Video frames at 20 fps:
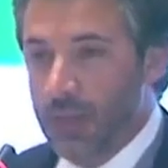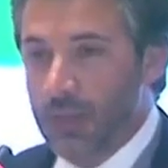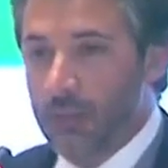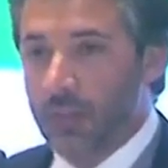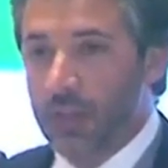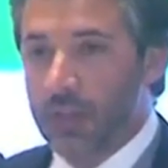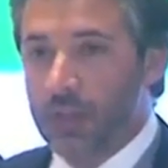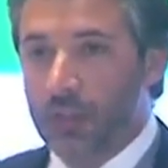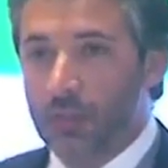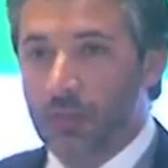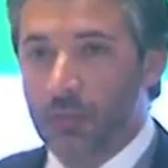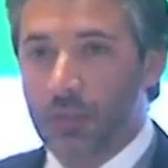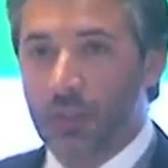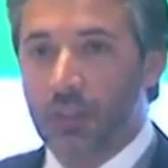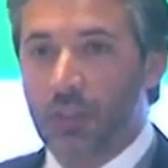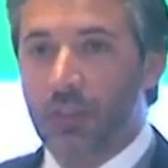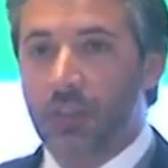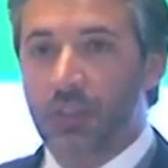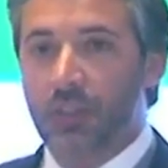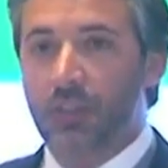my pleasure to
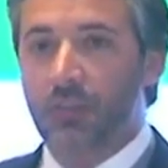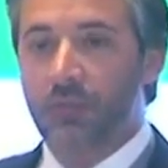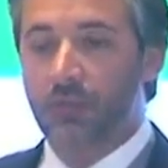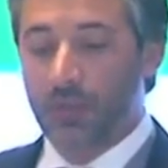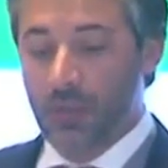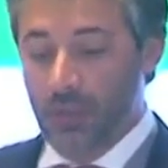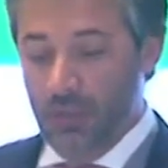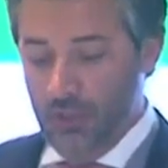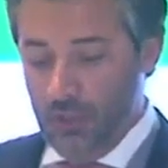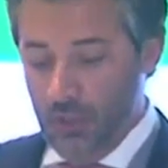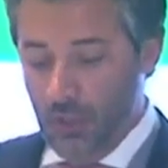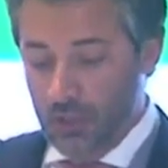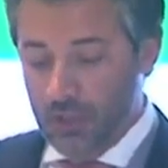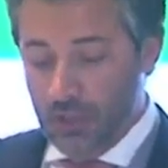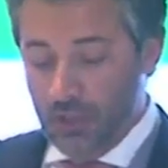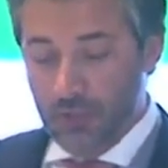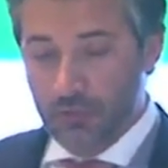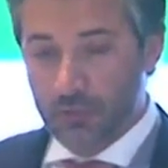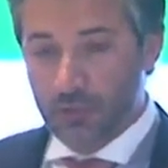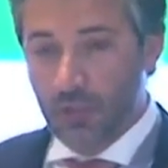be here and the
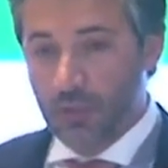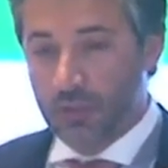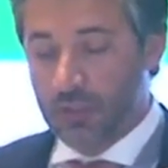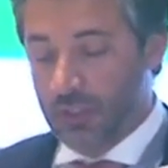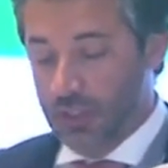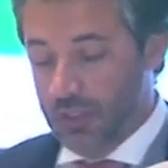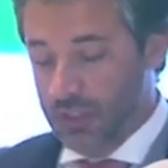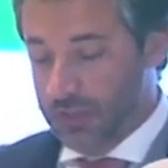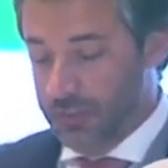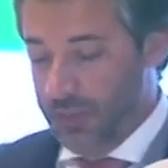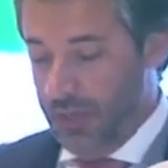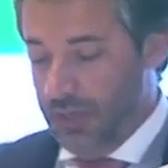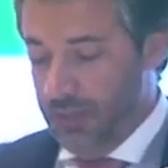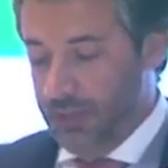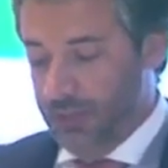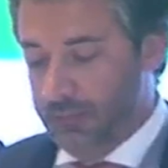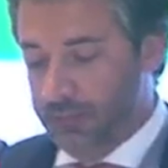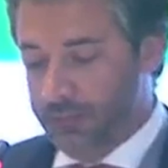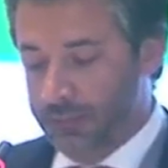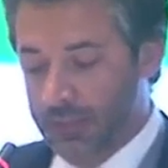honor of closing this
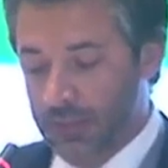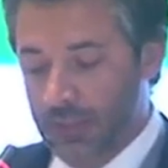panel